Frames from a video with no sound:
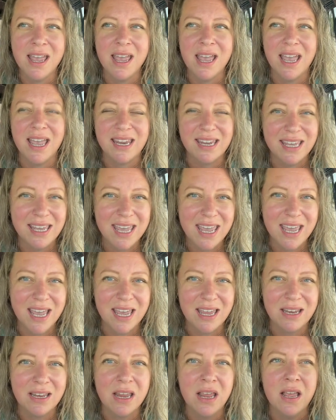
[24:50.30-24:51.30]
And
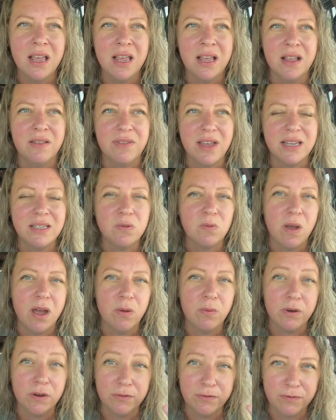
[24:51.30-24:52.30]
again, that's why
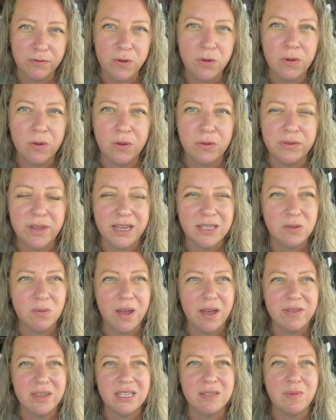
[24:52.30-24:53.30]
we're full. That's
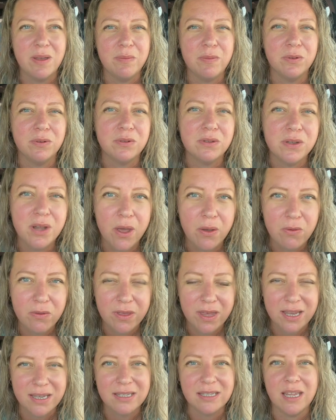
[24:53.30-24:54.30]
why these people know
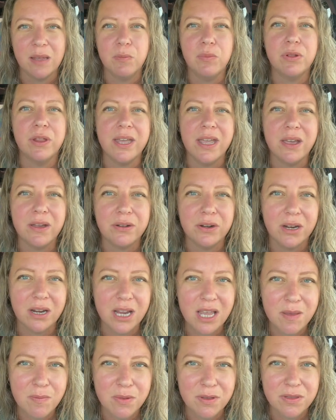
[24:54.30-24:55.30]
this. They play on our
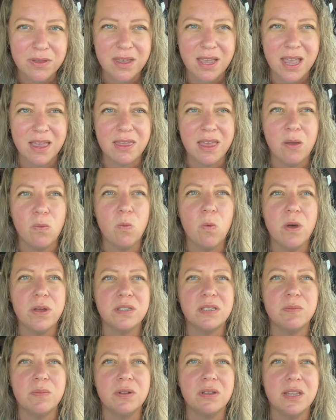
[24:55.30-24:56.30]
empathy. They
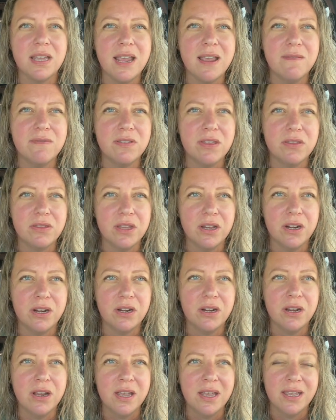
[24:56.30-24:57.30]
want to believe that
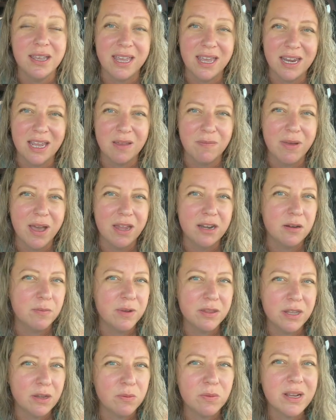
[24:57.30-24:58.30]
they're getting better,
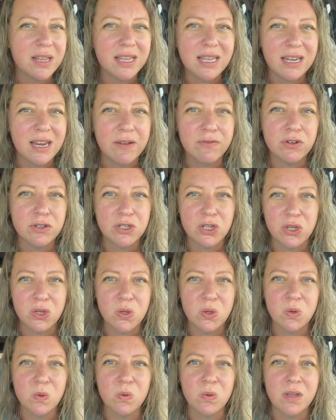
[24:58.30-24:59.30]
but they really never
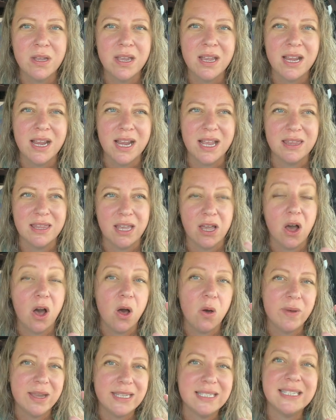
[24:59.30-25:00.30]
do. And they
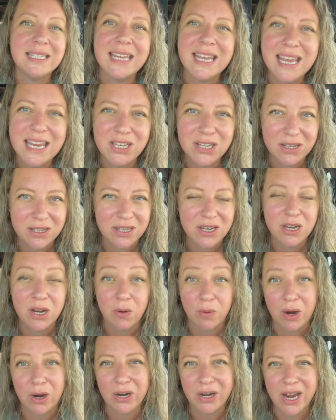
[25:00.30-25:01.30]
always need, you
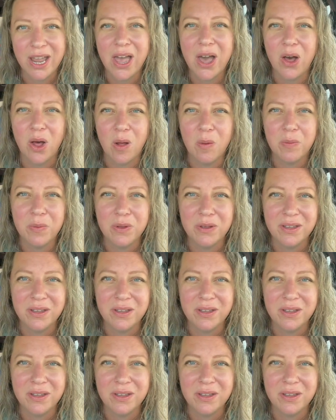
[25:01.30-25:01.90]
know, our help.